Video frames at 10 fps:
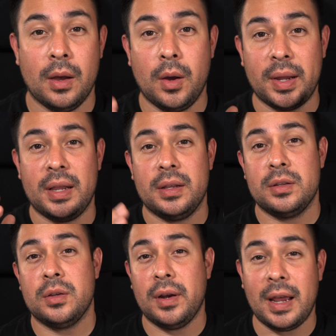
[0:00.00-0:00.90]
Okay,
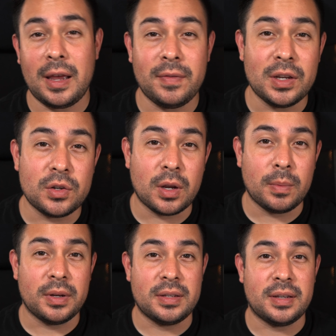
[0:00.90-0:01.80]
so you're having
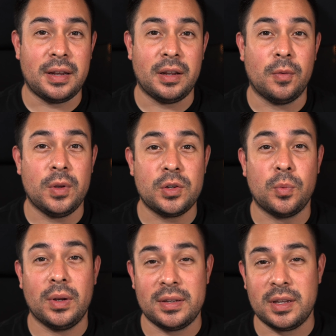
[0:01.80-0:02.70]
trouble deciding on which
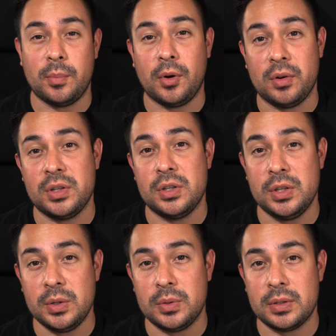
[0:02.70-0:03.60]
real estate brokerage to
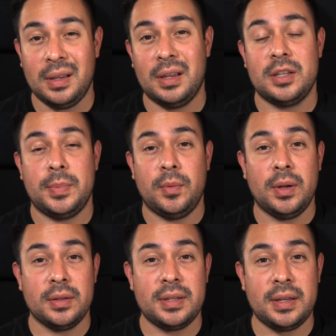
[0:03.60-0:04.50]
choose. eXp
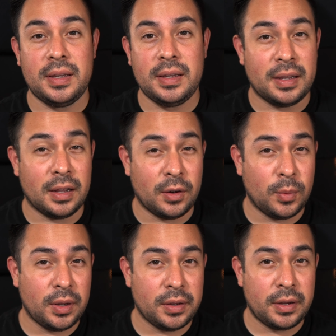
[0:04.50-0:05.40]
Realty, Keller
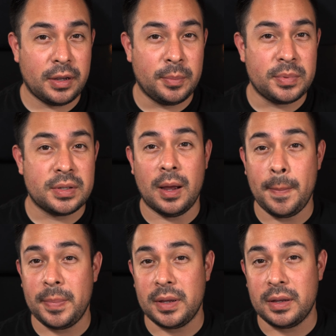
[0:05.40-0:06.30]
Williams,
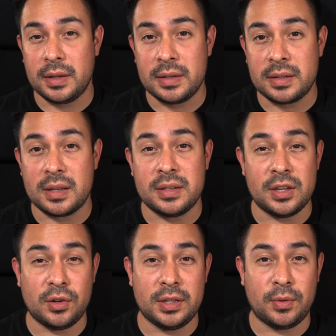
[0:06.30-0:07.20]
Compass,
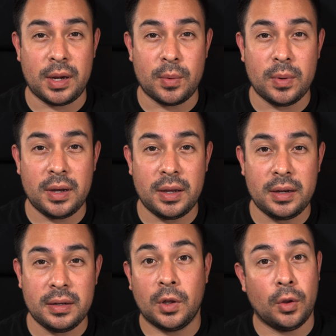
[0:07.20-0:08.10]
Century
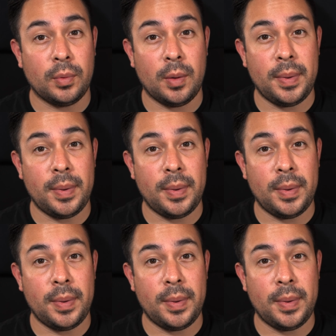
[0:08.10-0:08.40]
21, Coldwell